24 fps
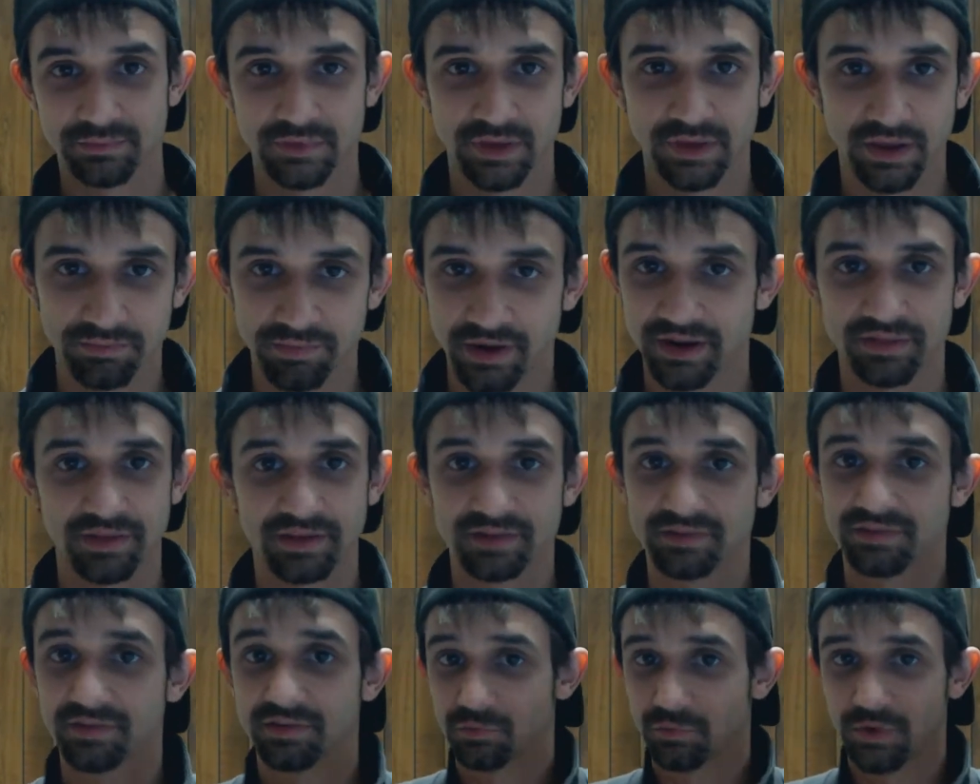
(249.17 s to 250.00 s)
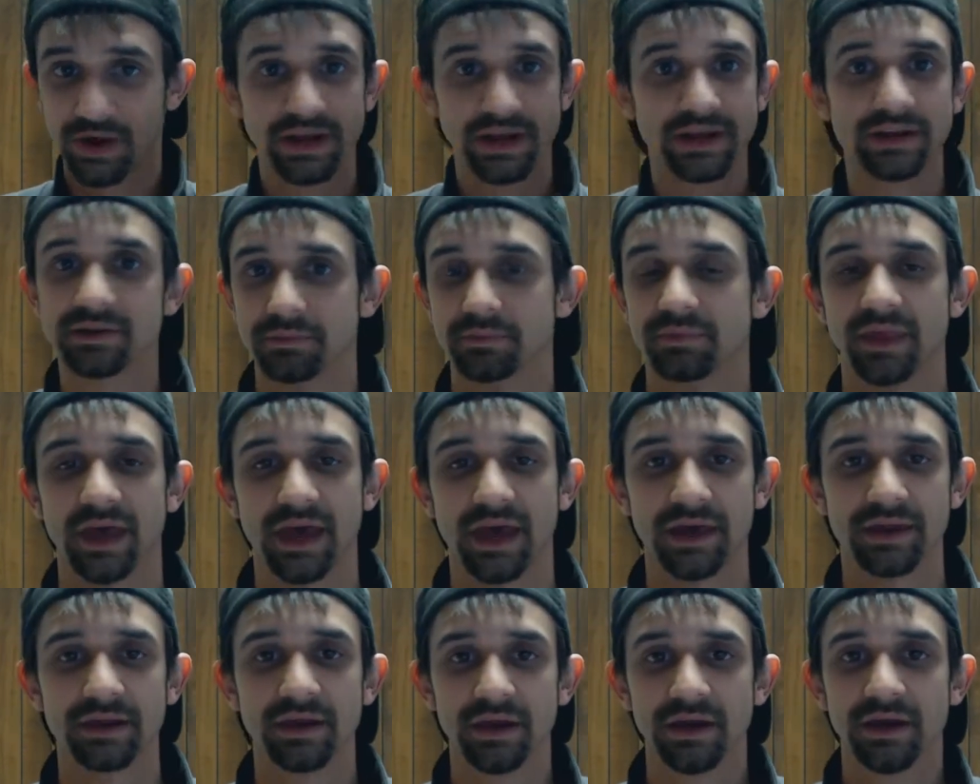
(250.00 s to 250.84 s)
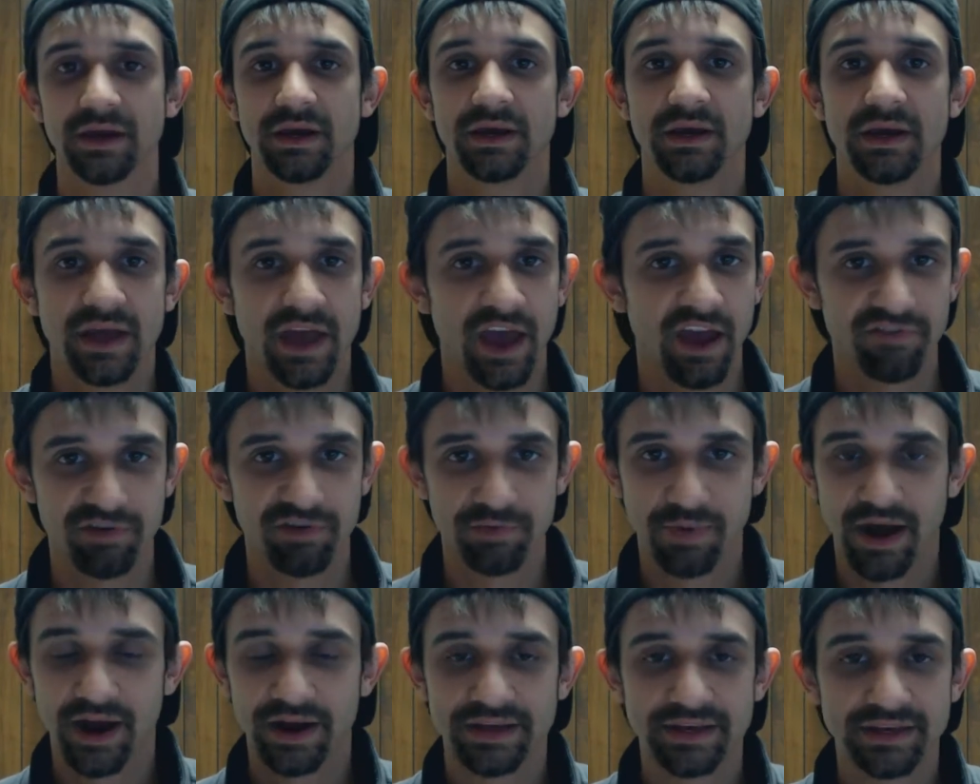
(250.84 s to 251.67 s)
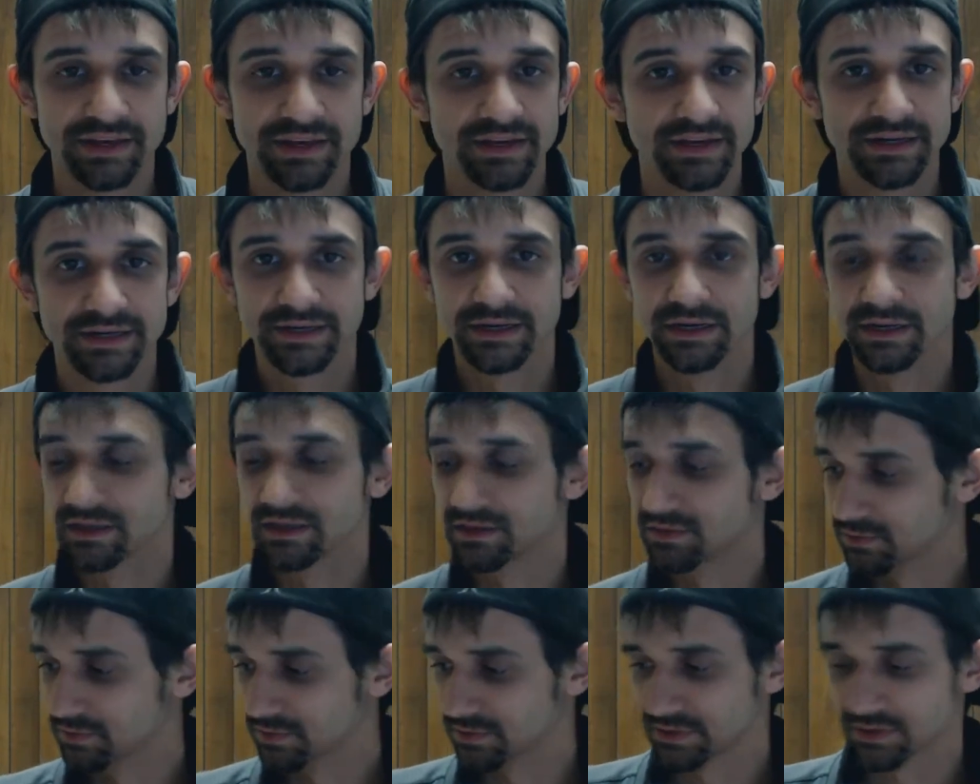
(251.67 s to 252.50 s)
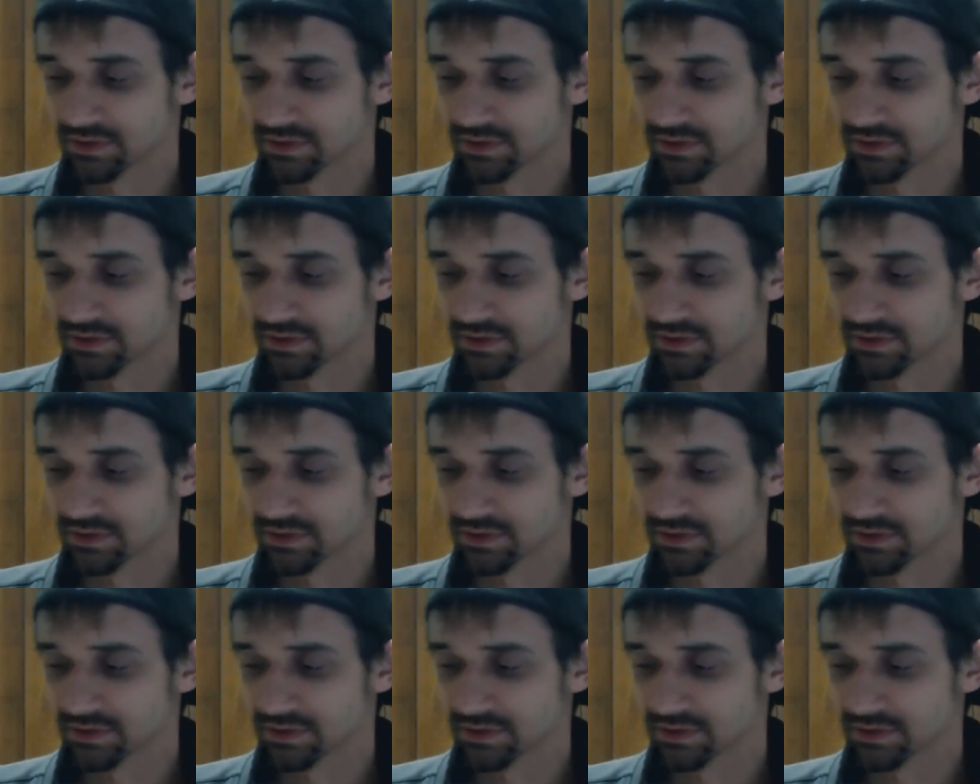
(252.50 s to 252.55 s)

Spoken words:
Everybody thinks it's random that everybody, a